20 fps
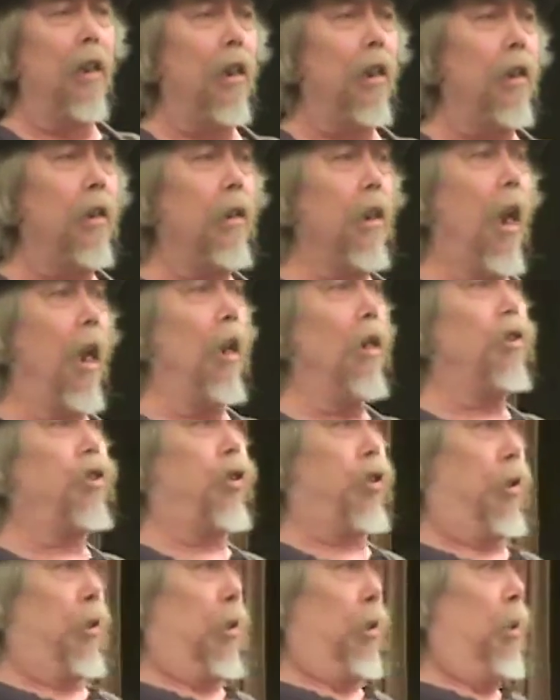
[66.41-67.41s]
any
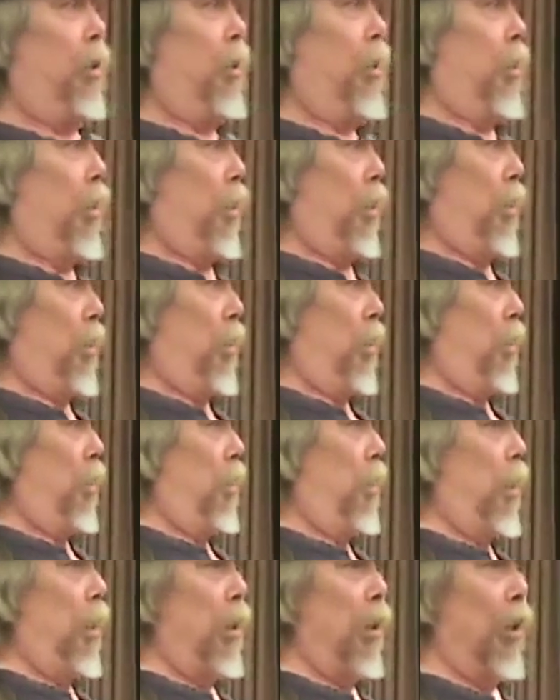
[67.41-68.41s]
nation
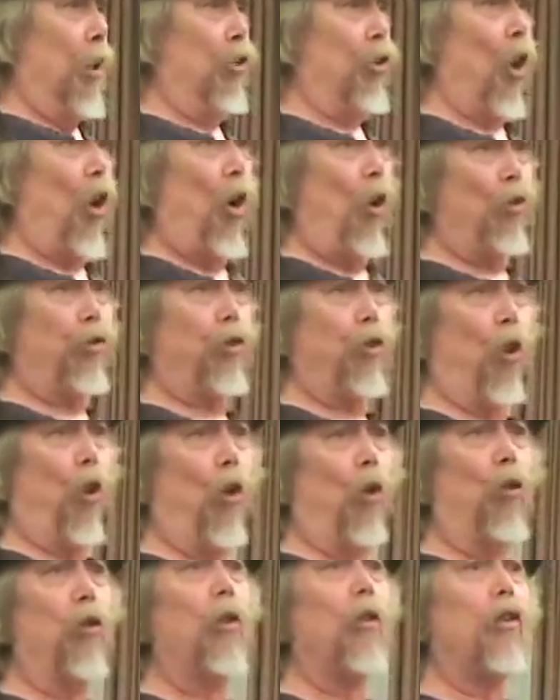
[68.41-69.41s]
is also